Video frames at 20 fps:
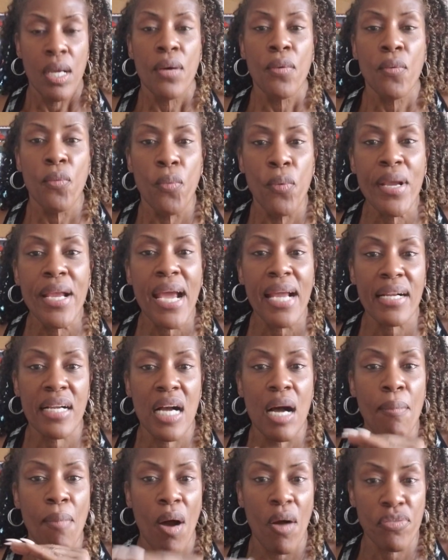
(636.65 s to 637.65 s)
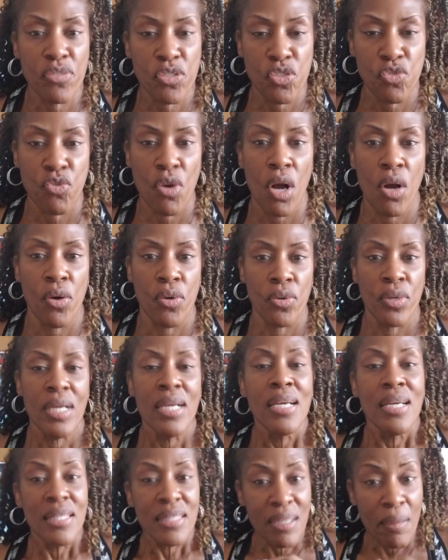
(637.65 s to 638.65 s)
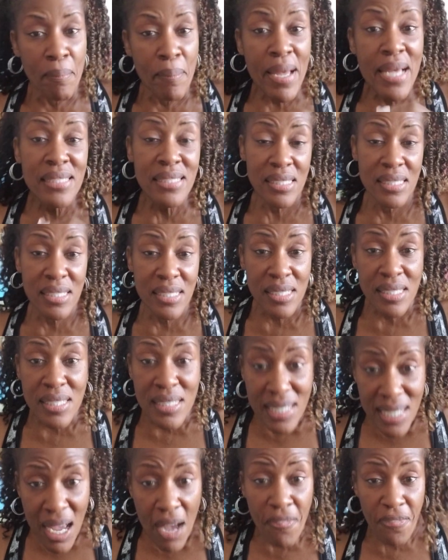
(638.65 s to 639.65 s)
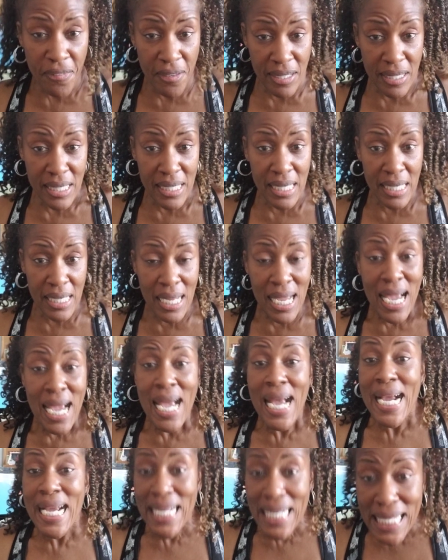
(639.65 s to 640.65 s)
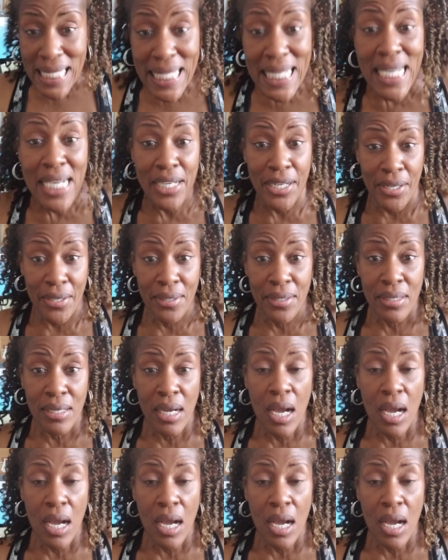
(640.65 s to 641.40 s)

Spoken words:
We got to come off strong. The message is definitely clear